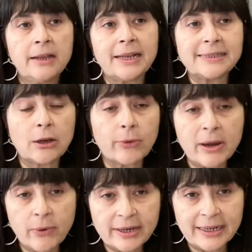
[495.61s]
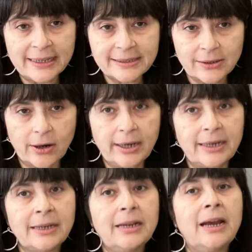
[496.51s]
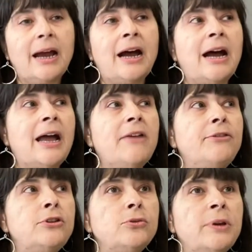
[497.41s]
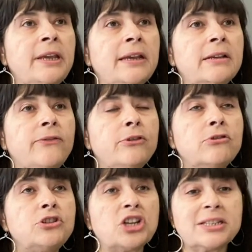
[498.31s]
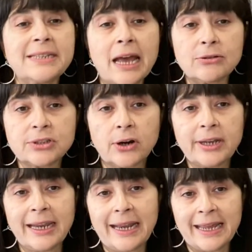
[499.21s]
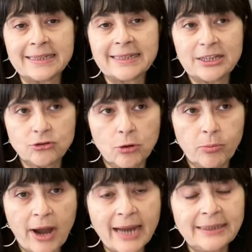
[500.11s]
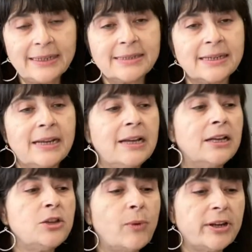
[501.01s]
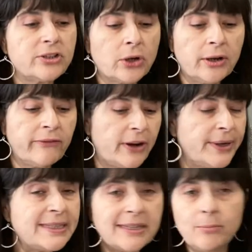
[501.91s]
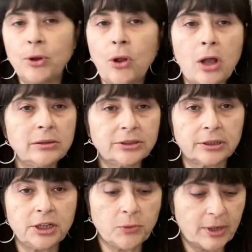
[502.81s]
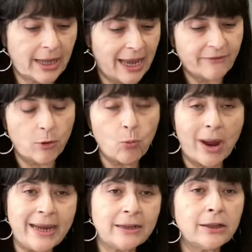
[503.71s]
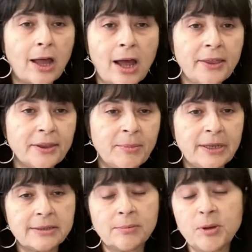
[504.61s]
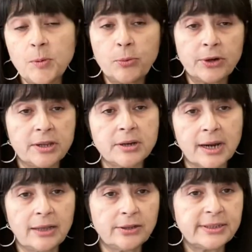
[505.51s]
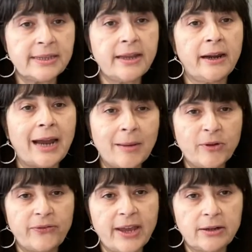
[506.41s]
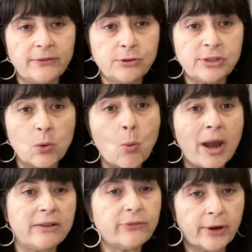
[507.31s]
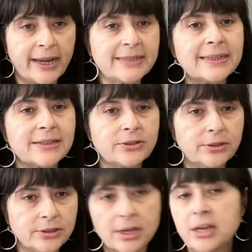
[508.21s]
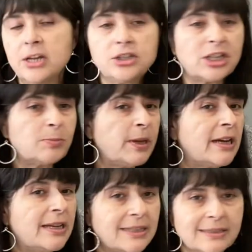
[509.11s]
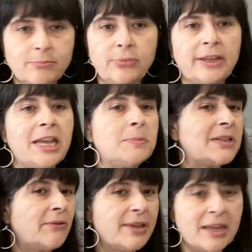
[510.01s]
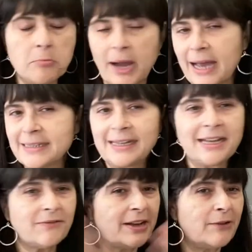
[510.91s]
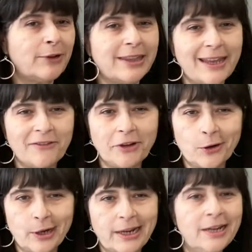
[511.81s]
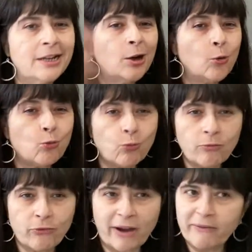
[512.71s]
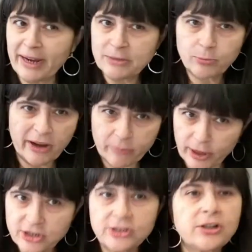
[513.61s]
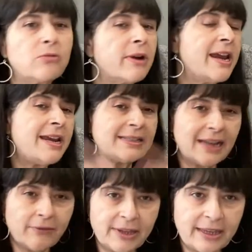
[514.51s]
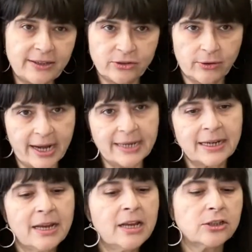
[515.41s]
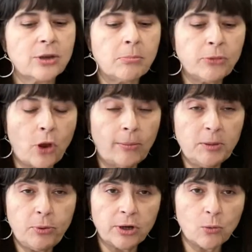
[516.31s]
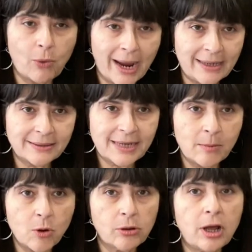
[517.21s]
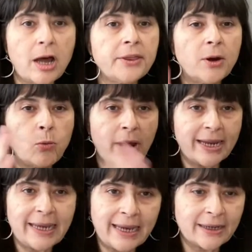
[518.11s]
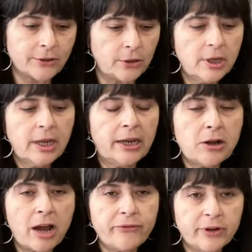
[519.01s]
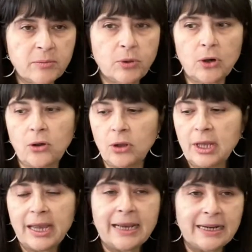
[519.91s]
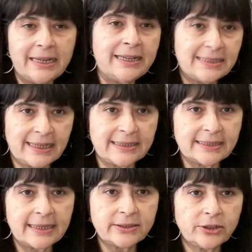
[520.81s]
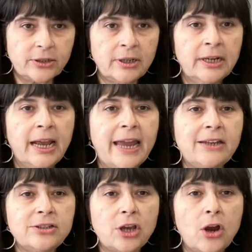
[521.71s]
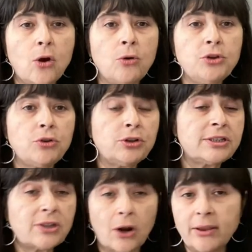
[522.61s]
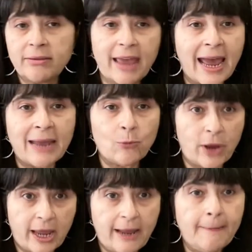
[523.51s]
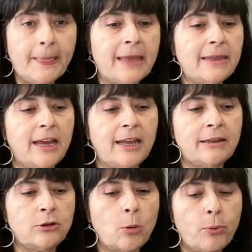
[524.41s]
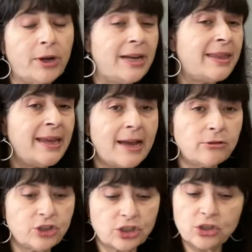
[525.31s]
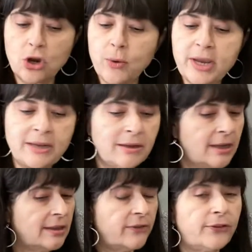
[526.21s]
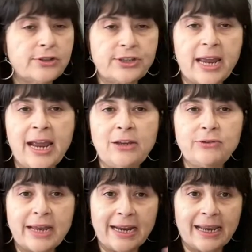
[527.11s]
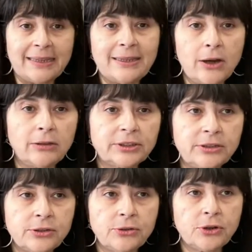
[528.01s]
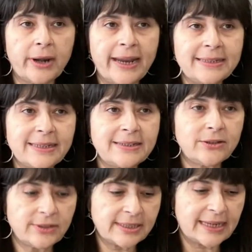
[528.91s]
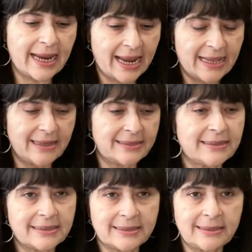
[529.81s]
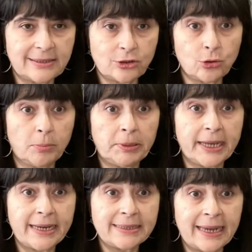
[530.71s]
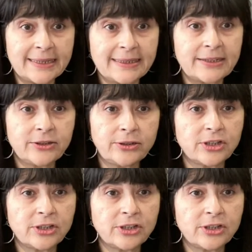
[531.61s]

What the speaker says: That's a great way to get started. If you're just now starting an ancestral practice, you want to start a very simple altar. You want to have a white cloth. I mean, some people put other colors in there. I'm a fan of using white for ancestors, just because it keeps everything positive and everything very vibrations are raised, everything is great. So I normally put a white tablecloth, a white candle, an offering bowl, and an incense censer. And so you could start that way, and then don't put anything else. Just go in the first day, you dedicate the altar to your ancestors and say, hey, this is your place, ancestors.